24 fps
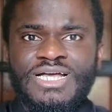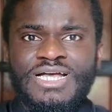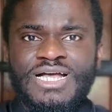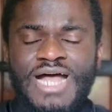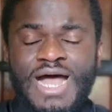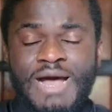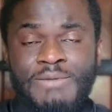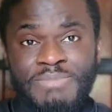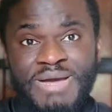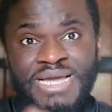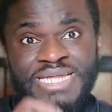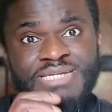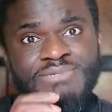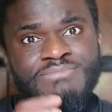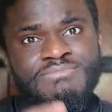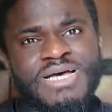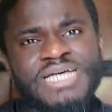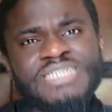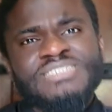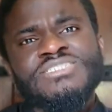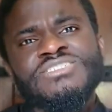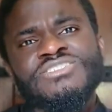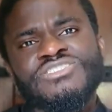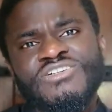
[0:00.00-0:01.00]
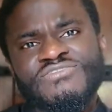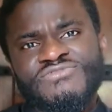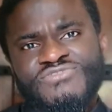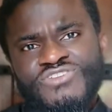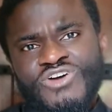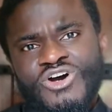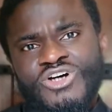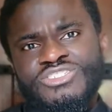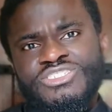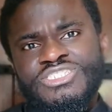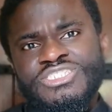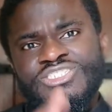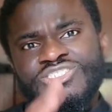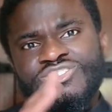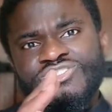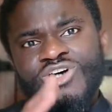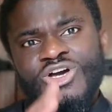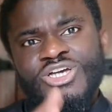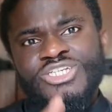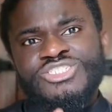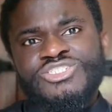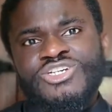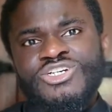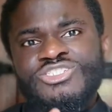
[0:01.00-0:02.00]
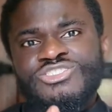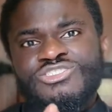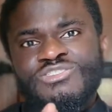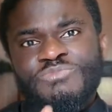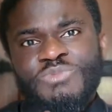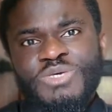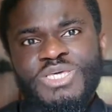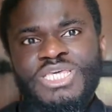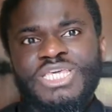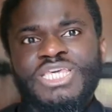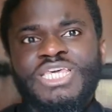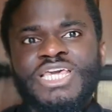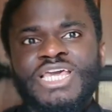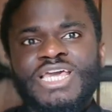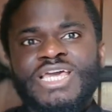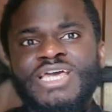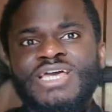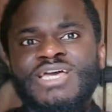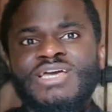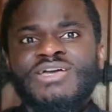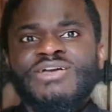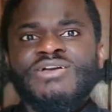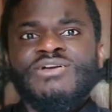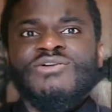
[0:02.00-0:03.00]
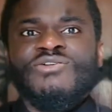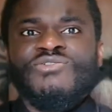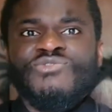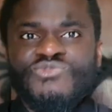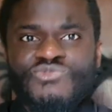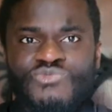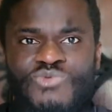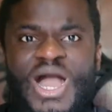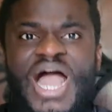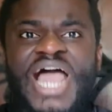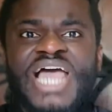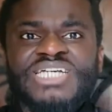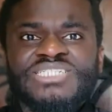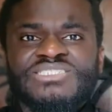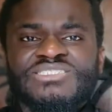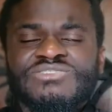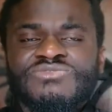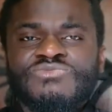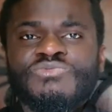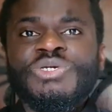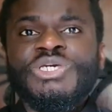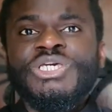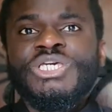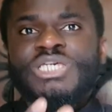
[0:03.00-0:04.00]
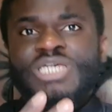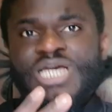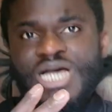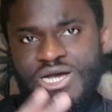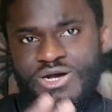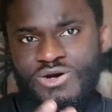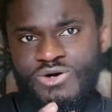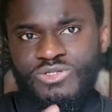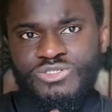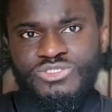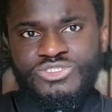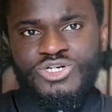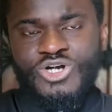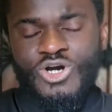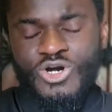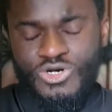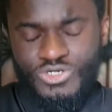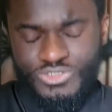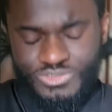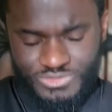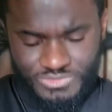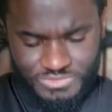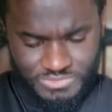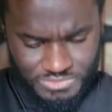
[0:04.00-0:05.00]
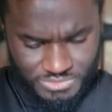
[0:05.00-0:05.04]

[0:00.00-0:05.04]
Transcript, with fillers: And by the mercies of God, this door is going to be here whilst we are all gone.